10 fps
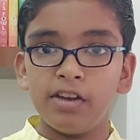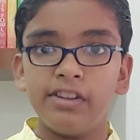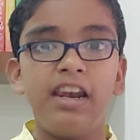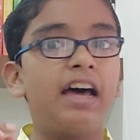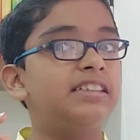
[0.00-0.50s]

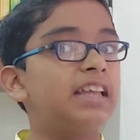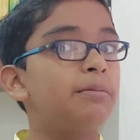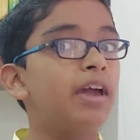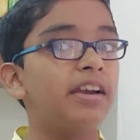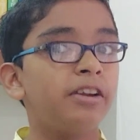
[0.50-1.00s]
The last
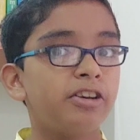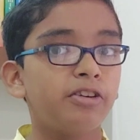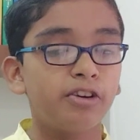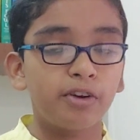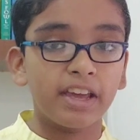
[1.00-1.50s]
time he
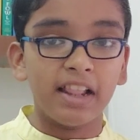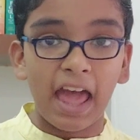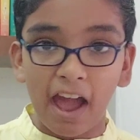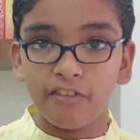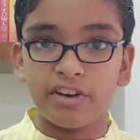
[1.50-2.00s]
attempted to kill
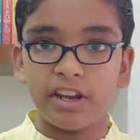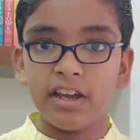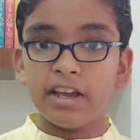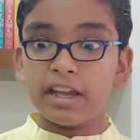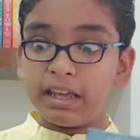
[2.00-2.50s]
Harry,
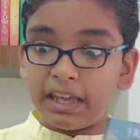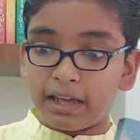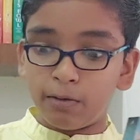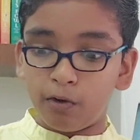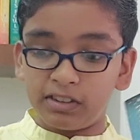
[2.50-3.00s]

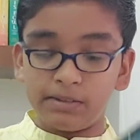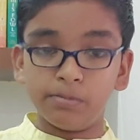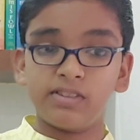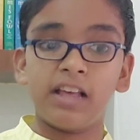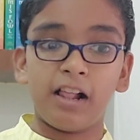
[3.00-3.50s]
he was
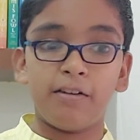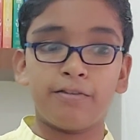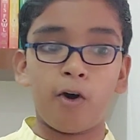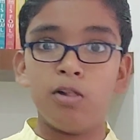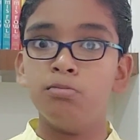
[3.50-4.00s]
himself
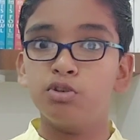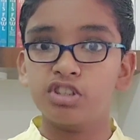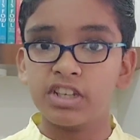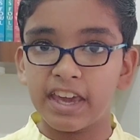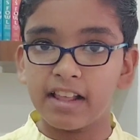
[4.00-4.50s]

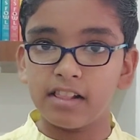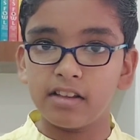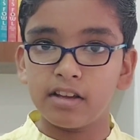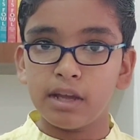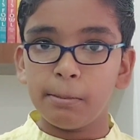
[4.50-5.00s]
almost killed.
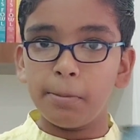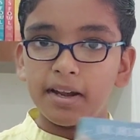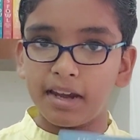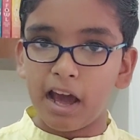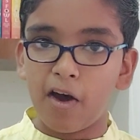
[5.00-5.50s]

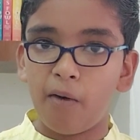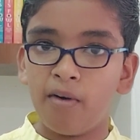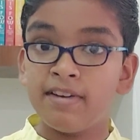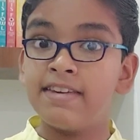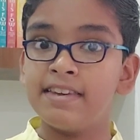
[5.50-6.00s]
But now
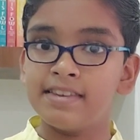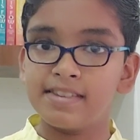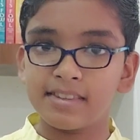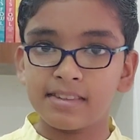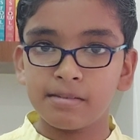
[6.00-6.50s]

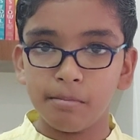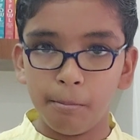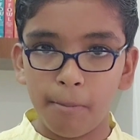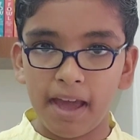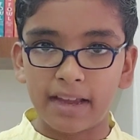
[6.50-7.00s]
he's
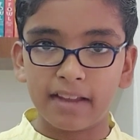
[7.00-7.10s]
back.